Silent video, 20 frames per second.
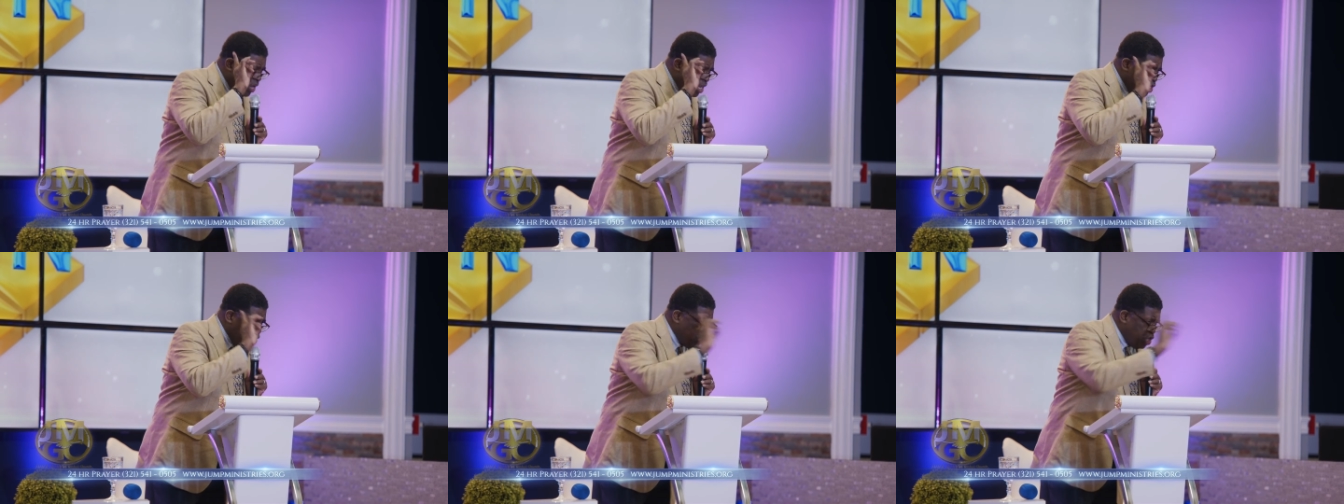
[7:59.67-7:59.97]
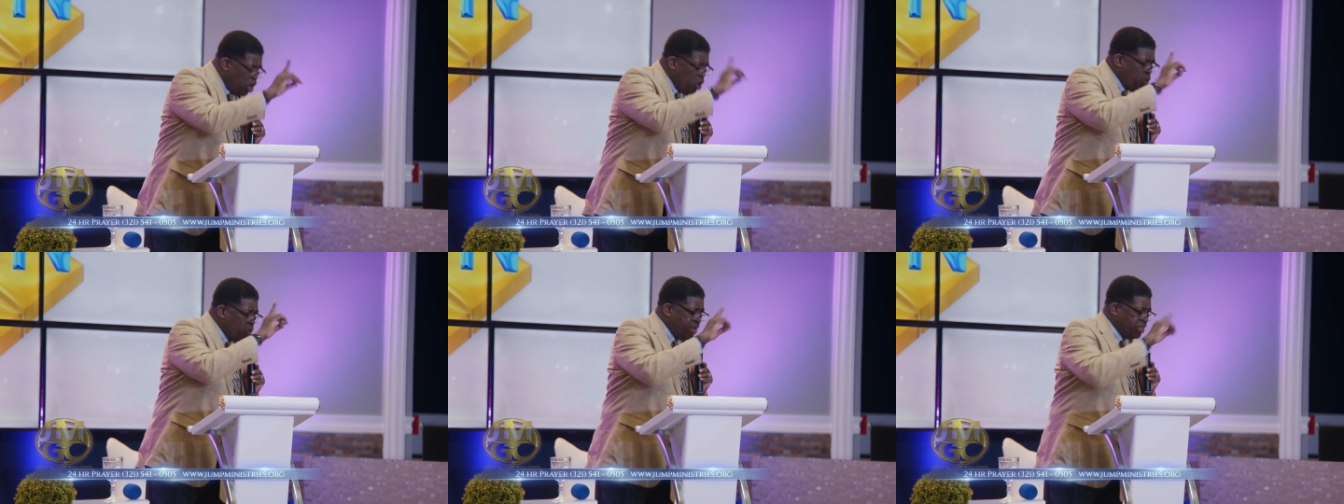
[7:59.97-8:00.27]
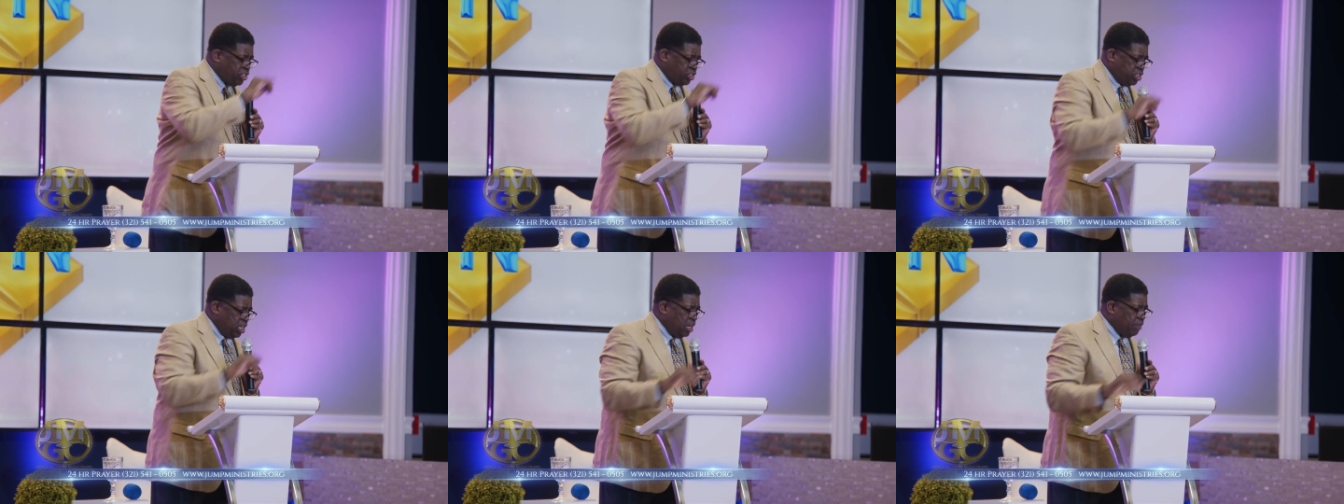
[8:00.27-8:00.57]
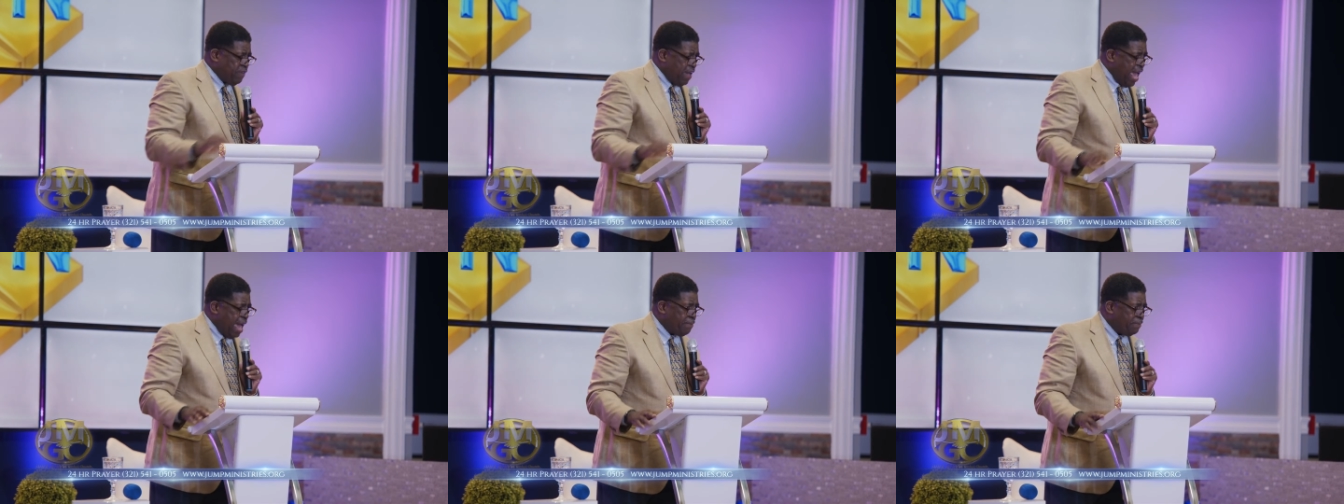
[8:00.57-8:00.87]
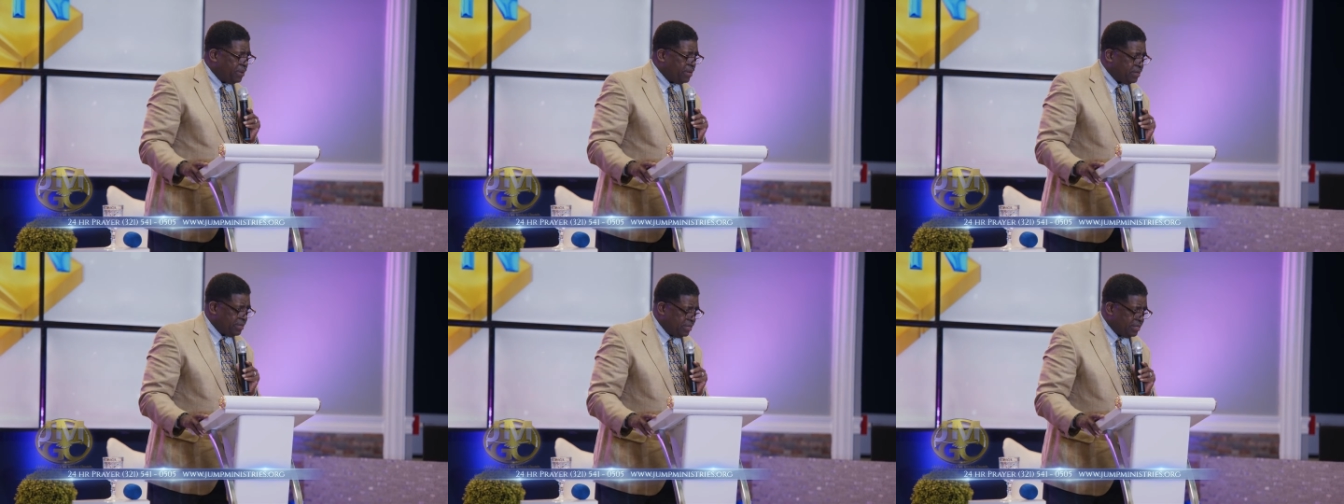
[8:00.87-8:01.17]
we knew it should have
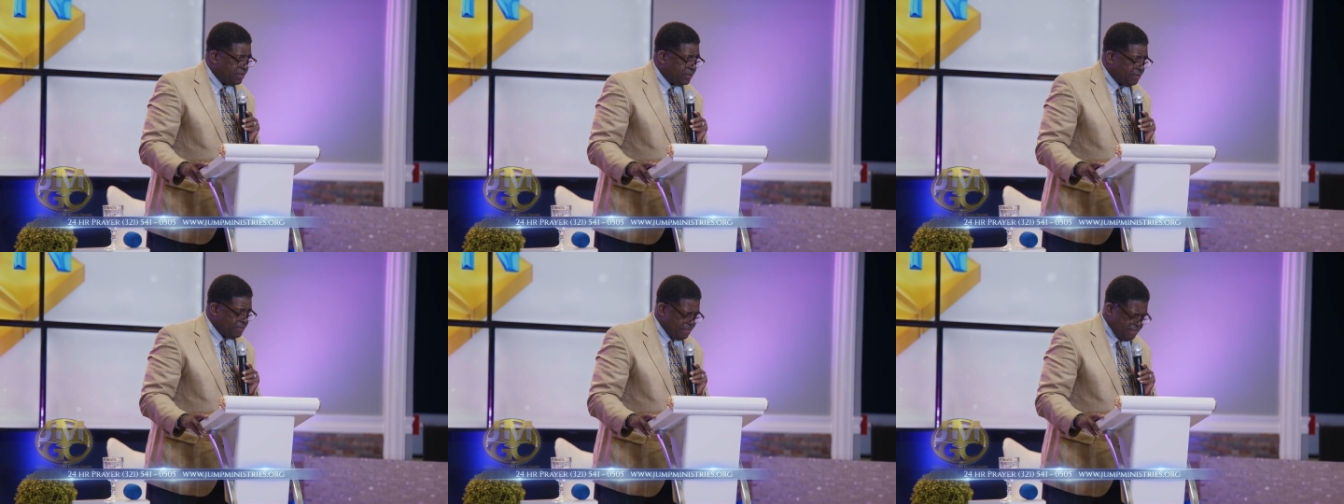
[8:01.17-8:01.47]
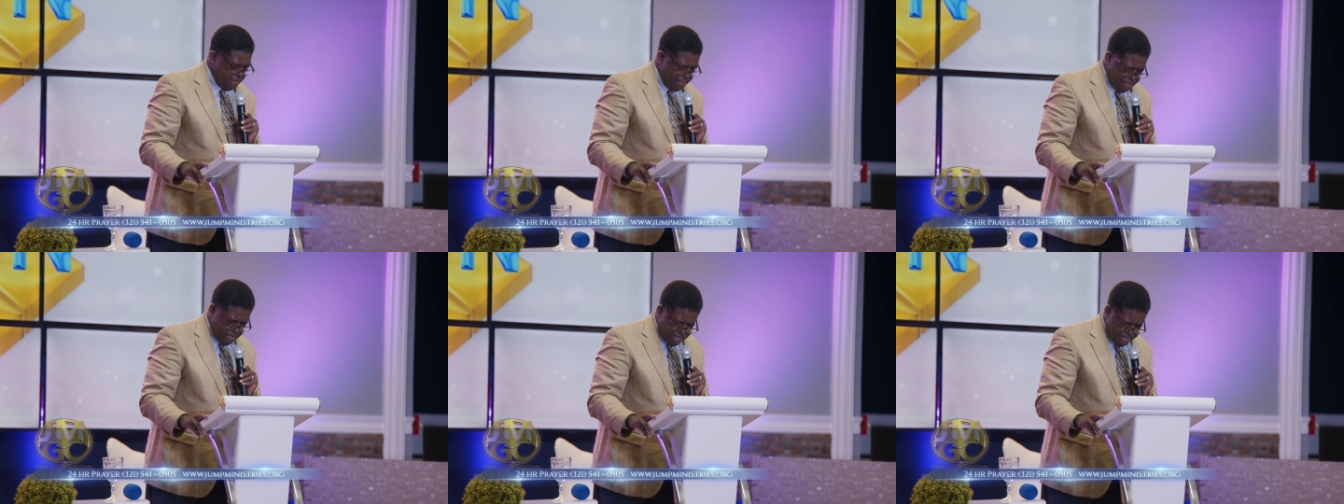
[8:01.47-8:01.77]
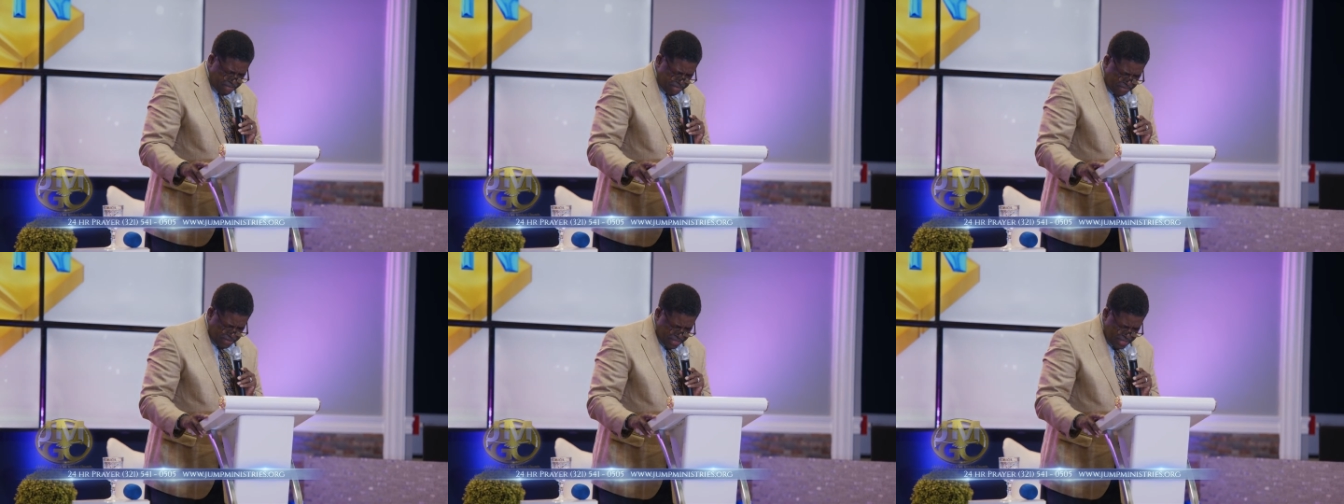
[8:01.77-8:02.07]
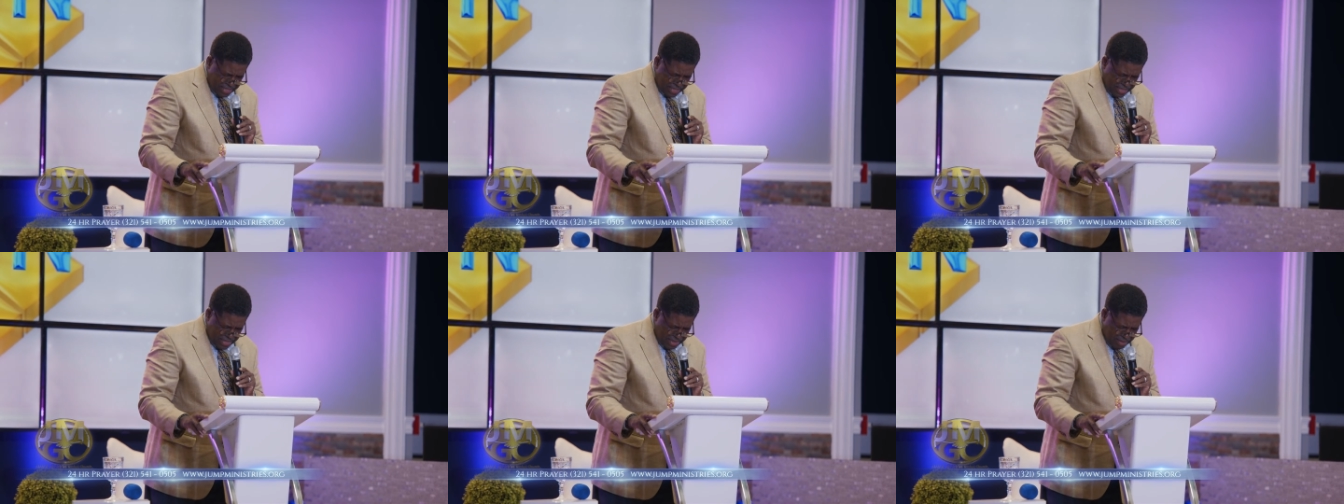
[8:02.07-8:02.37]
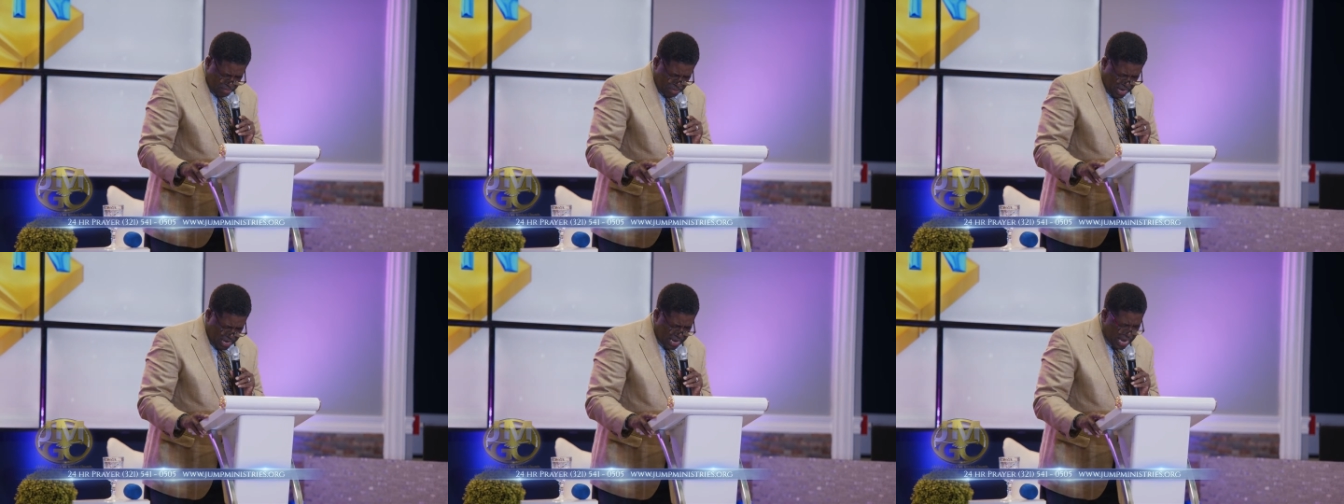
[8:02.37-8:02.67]
happened,
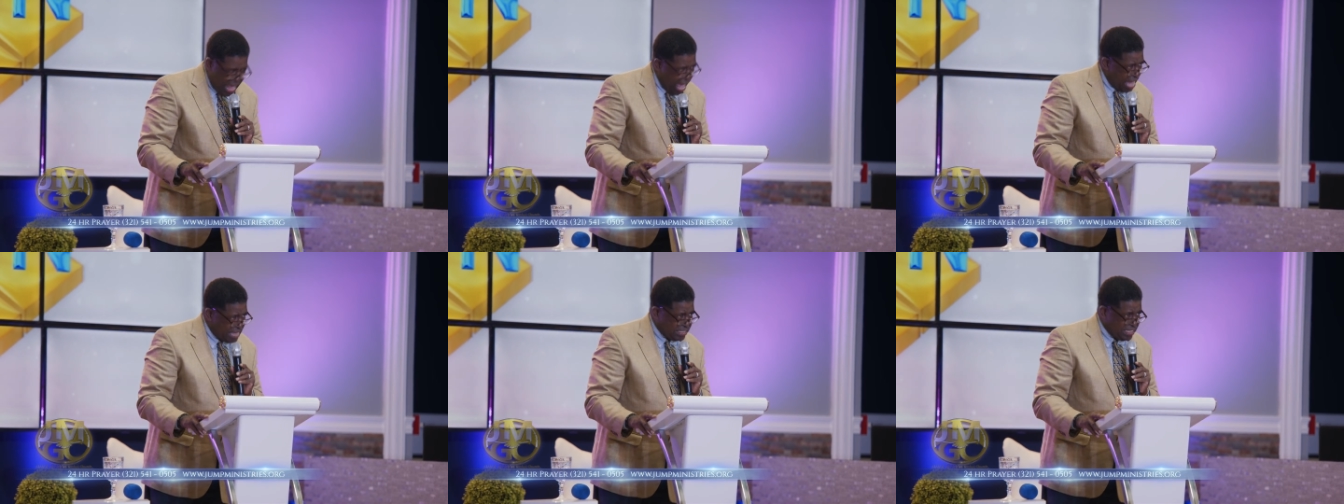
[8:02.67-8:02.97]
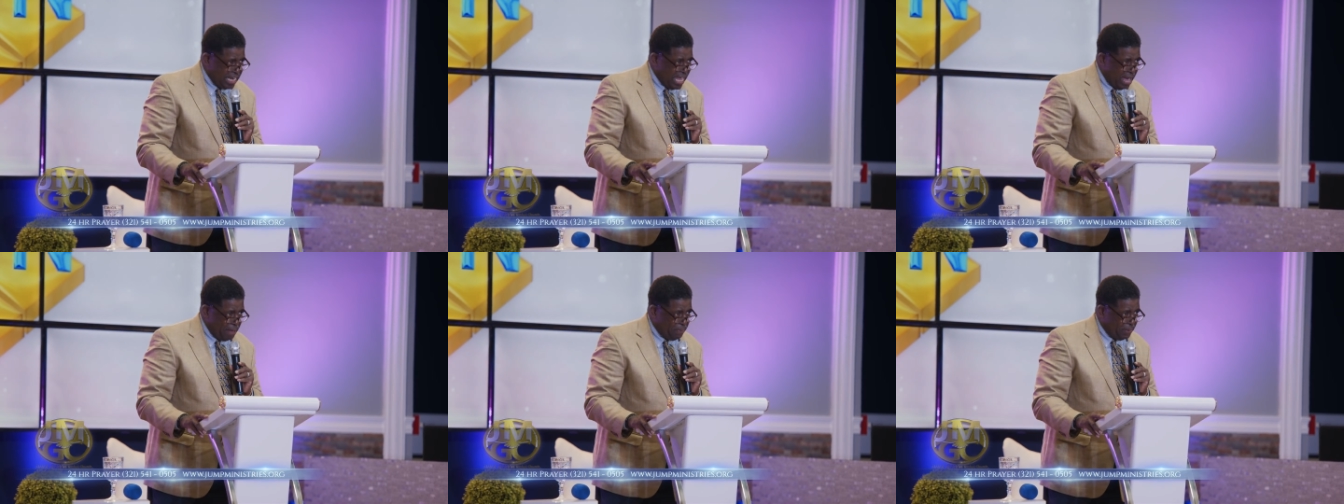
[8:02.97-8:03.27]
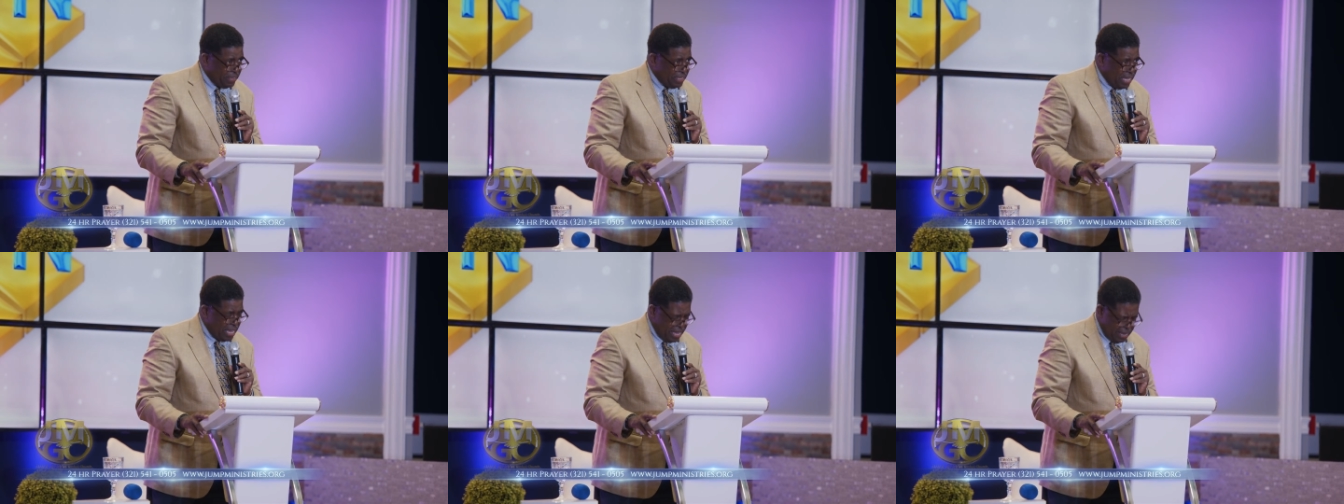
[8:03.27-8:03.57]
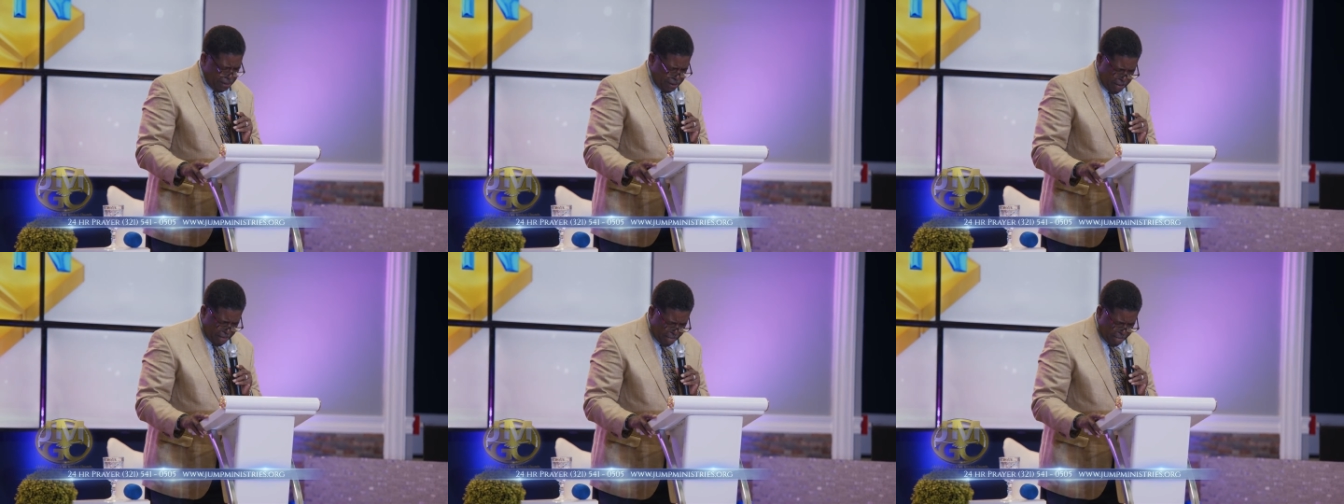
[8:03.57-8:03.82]
but it hasn't happened yet.